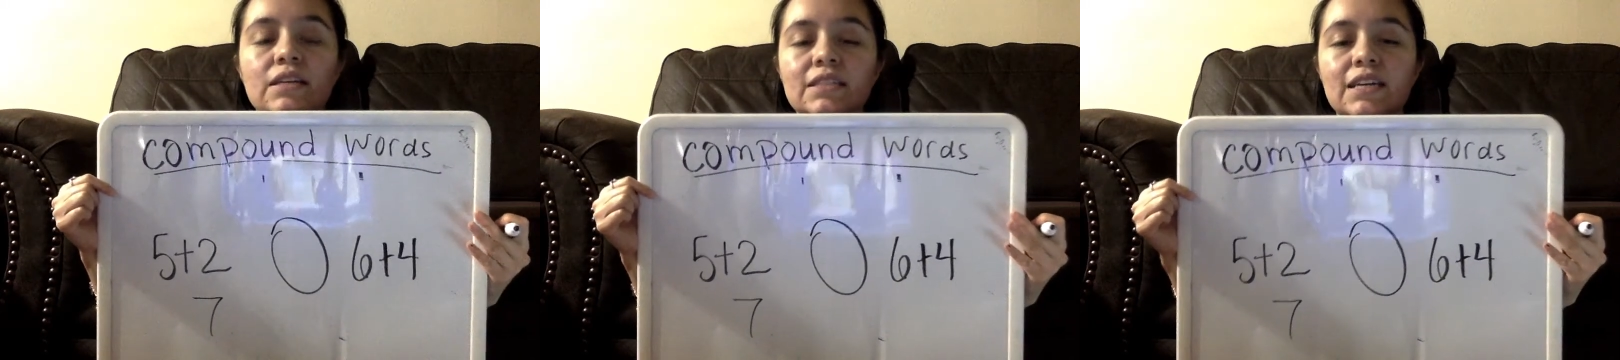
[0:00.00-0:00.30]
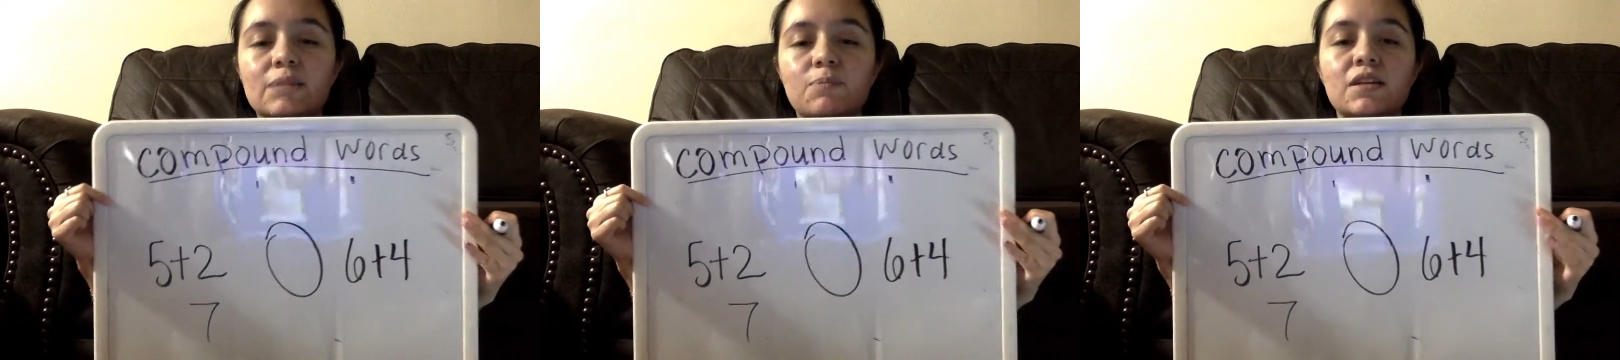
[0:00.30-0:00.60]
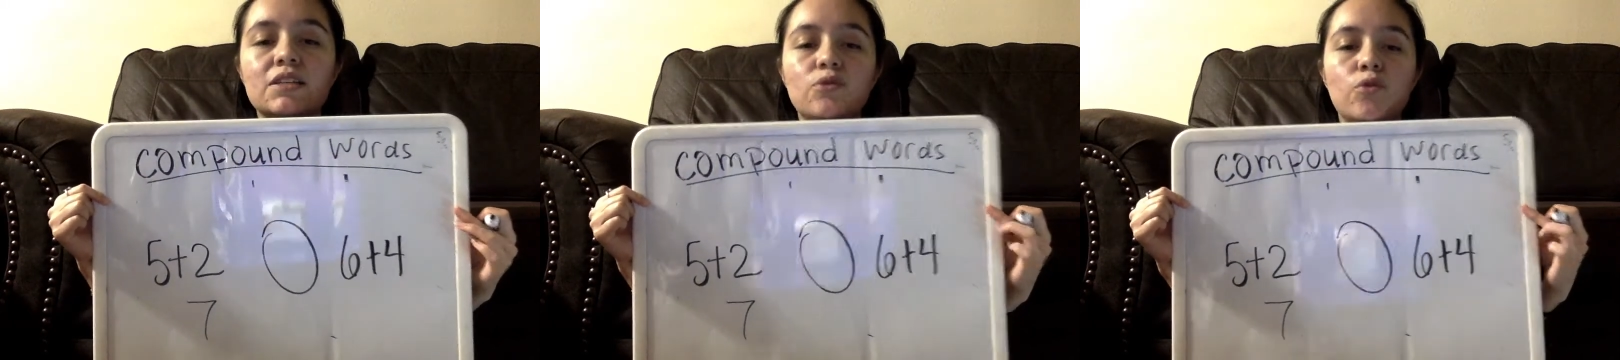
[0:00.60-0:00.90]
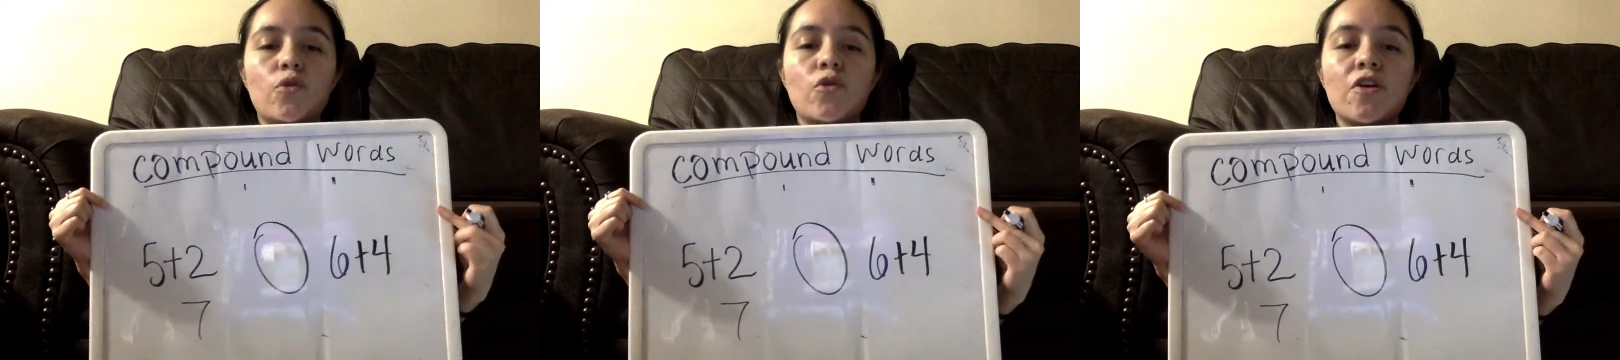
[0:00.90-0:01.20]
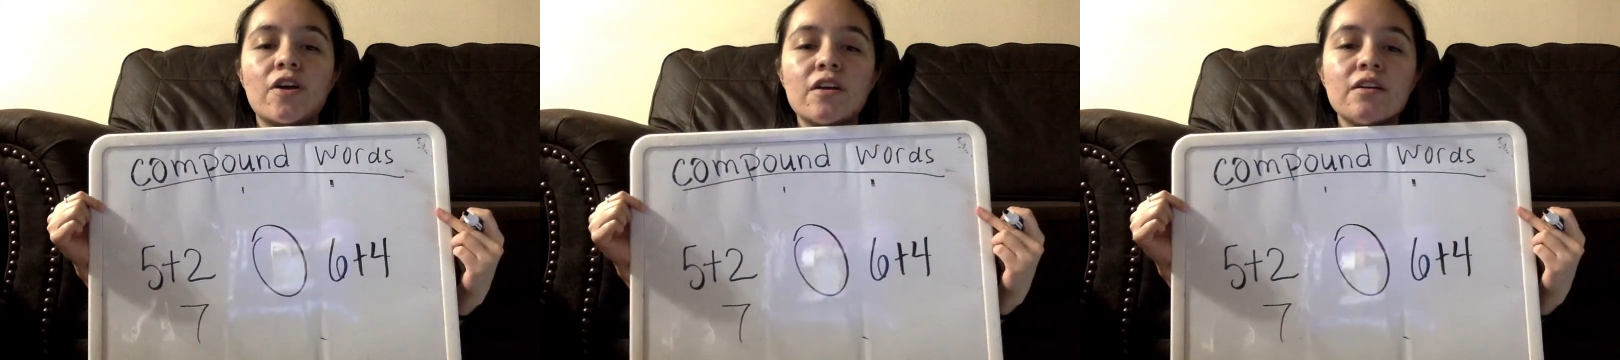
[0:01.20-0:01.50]
6 plus
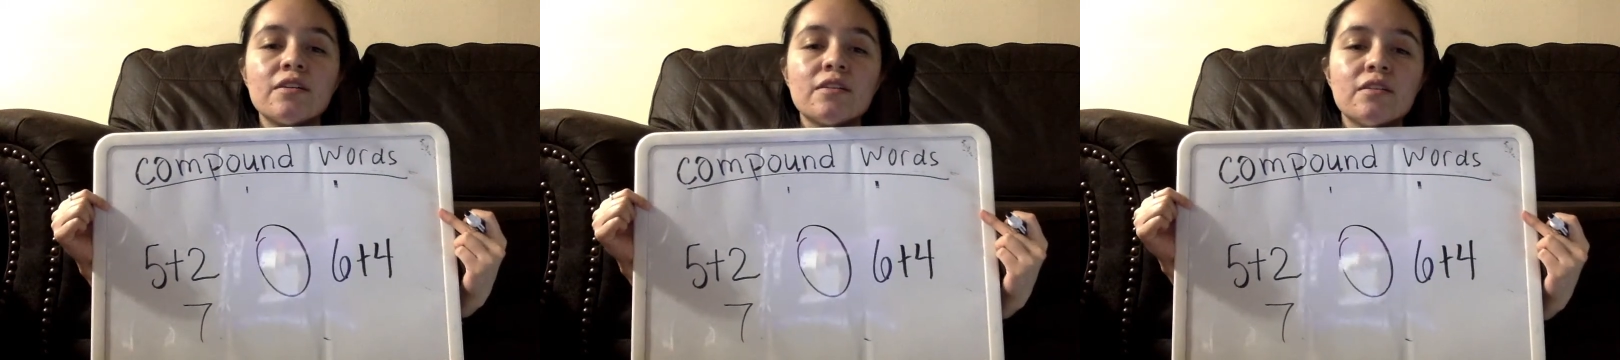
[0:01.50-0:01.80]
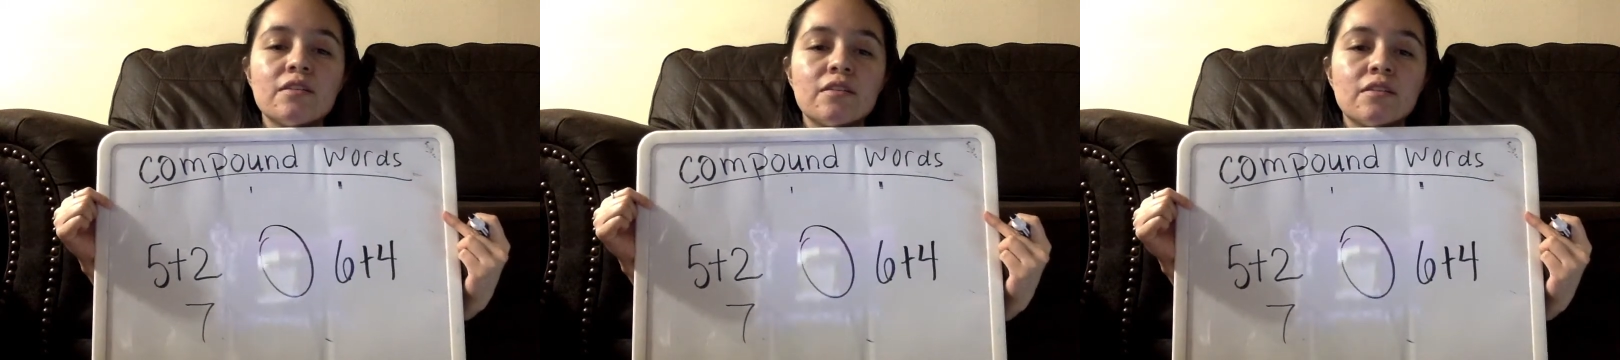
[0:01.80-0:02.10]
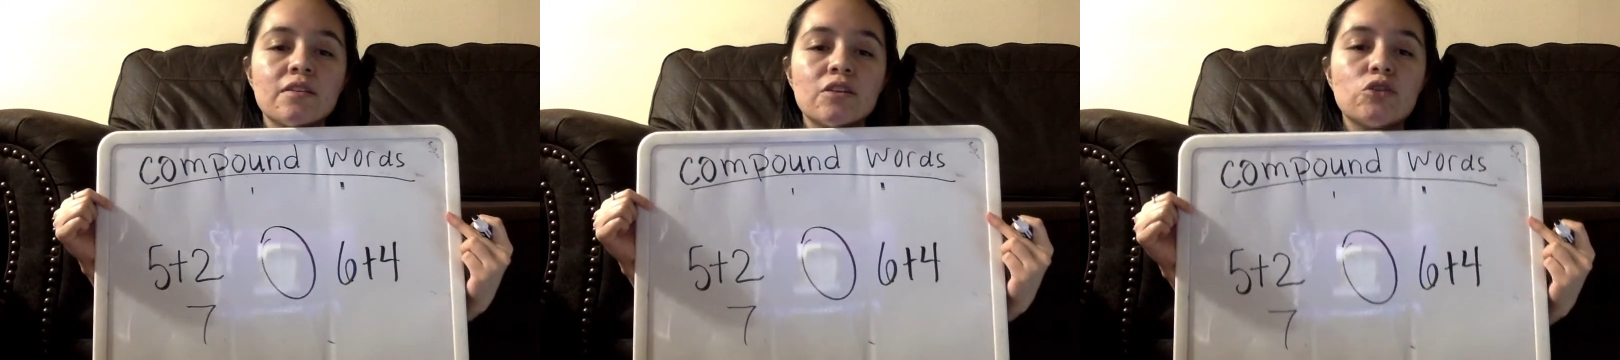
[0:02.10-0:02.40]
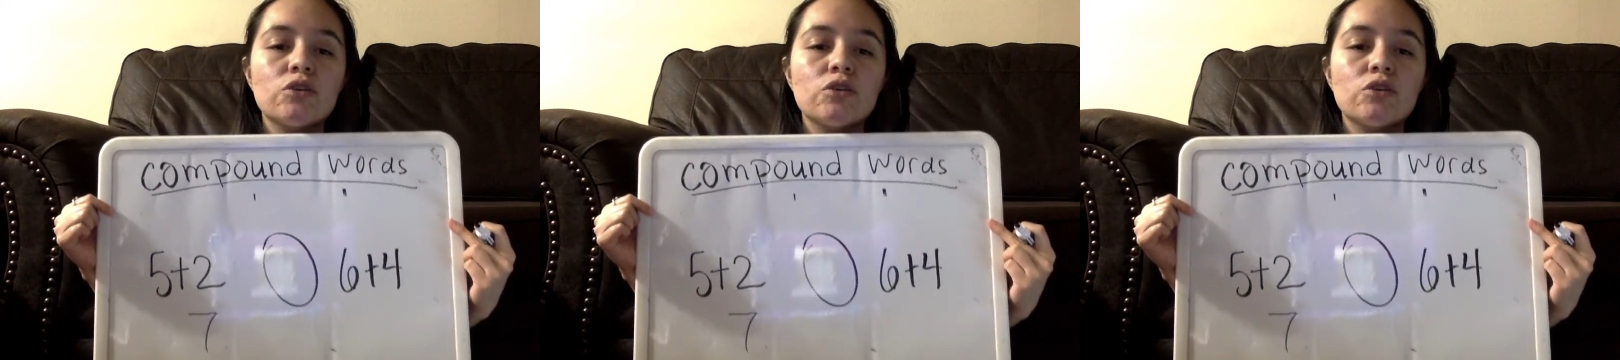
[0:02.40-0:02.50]
4, you